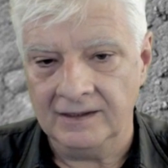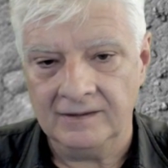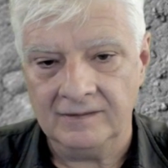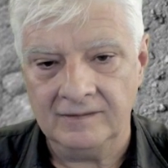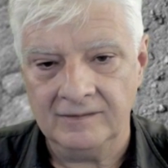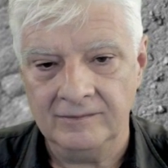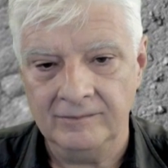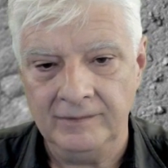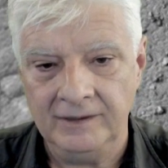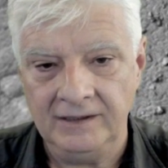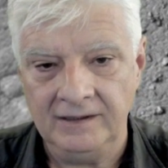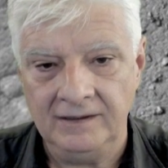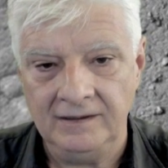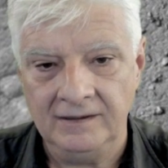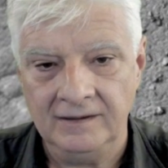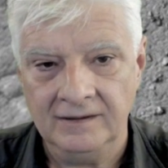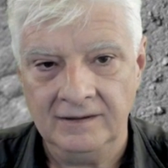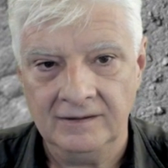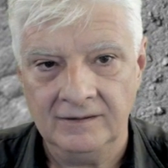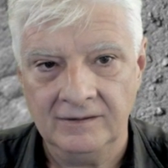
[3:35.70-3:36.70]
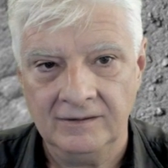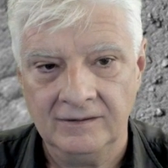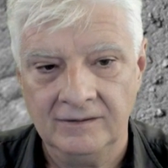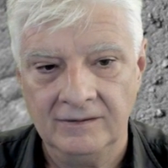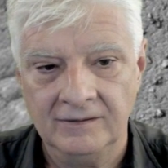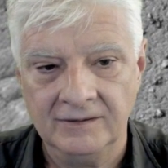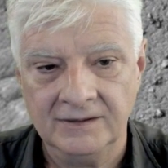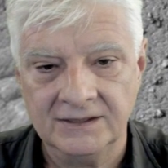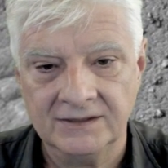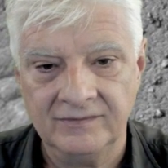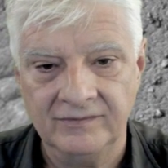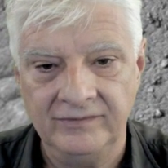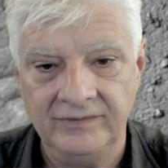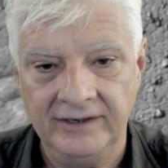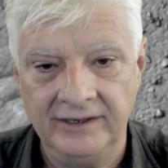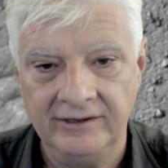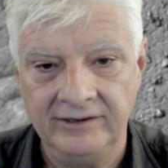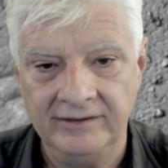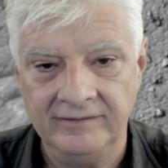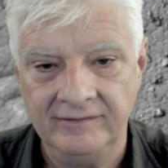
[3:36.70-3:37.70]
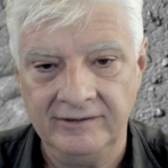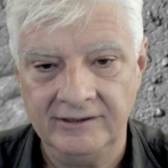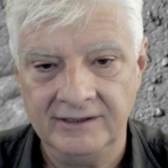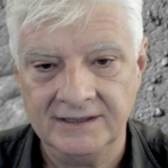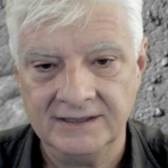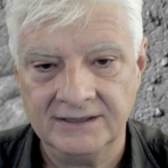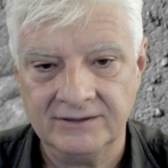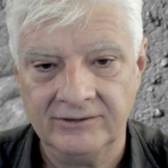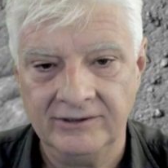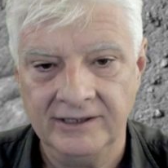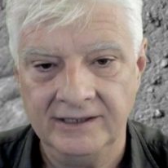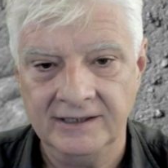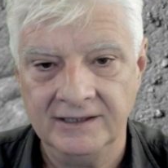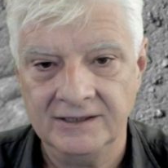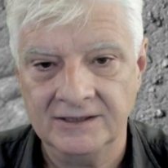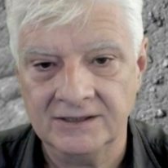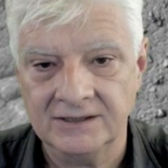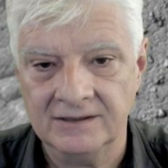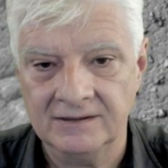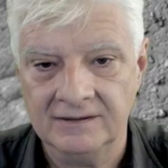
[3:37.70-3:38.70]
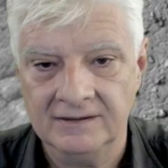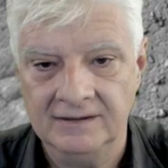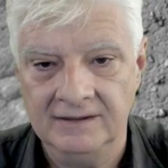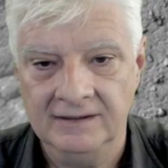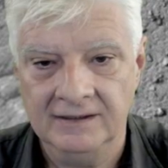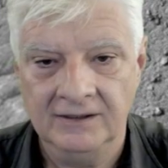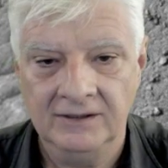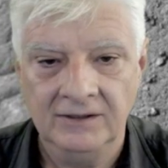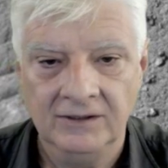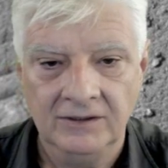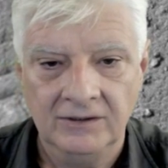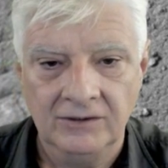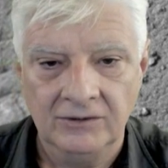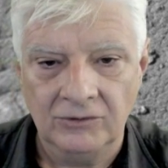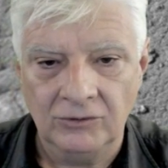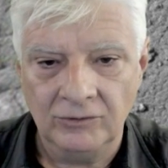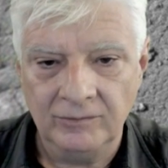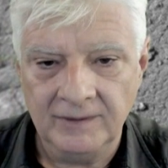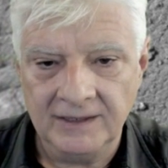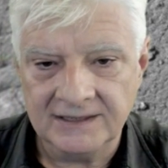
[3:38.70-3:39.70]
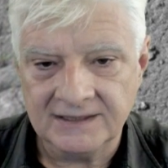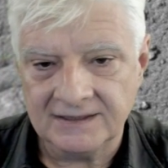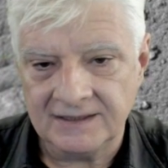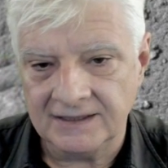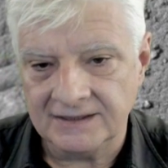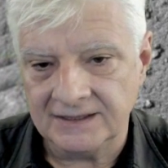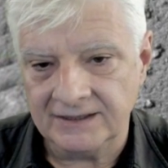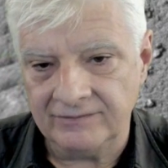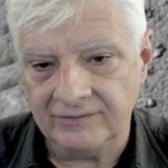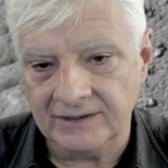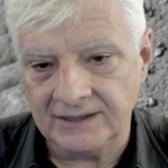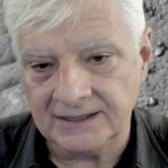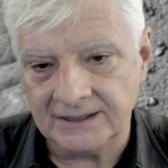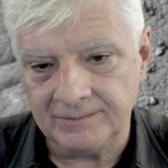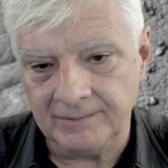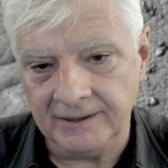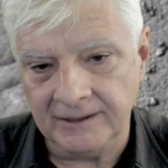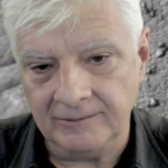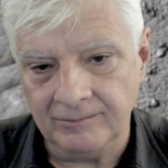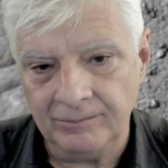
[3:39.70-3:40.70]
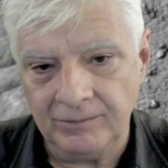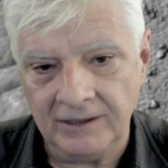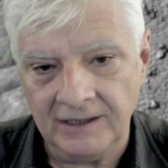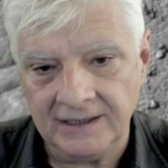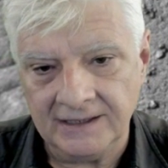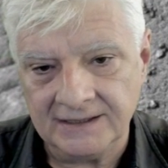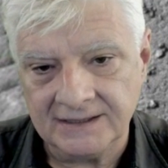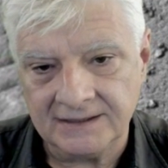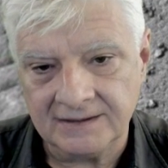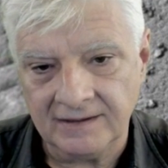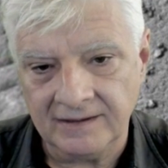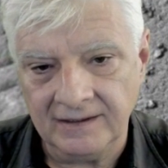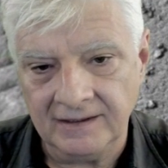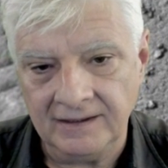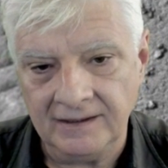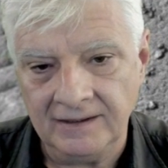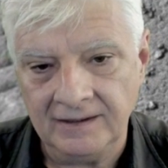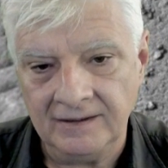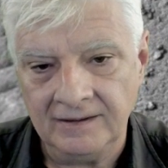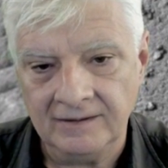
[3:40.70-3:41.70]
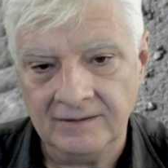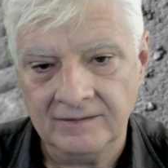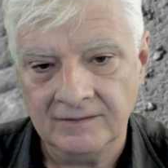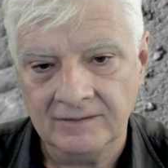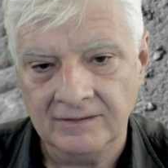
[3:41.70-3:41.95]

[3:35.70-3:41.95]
That to me looks very, very strange. Almost as if it's been placed there.